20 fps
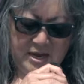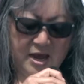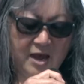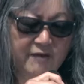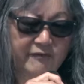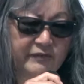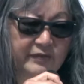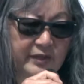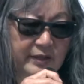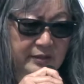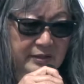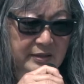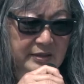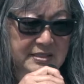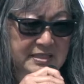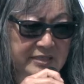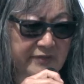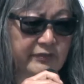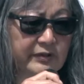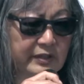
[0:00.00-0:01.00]
of
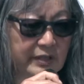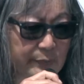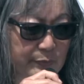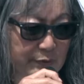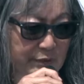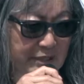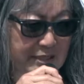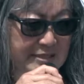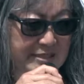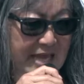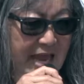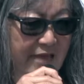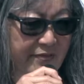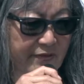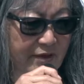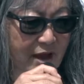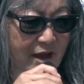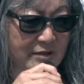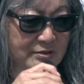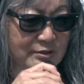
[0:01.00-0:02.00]
Civil Liberties and the
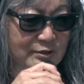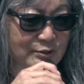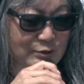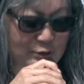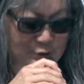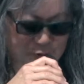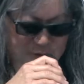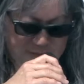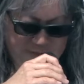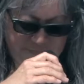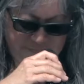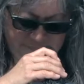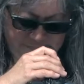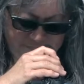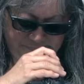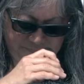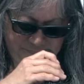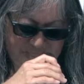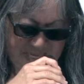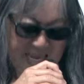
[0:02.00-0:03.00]
Constitution.
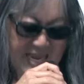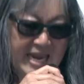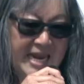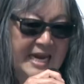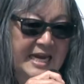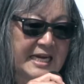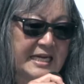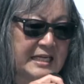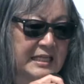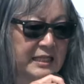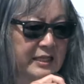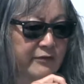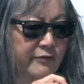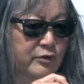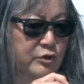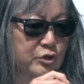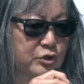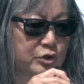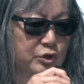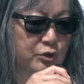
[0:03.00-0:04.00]
He
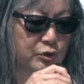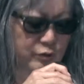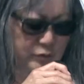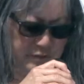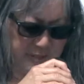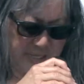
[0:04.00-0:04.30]
delivered two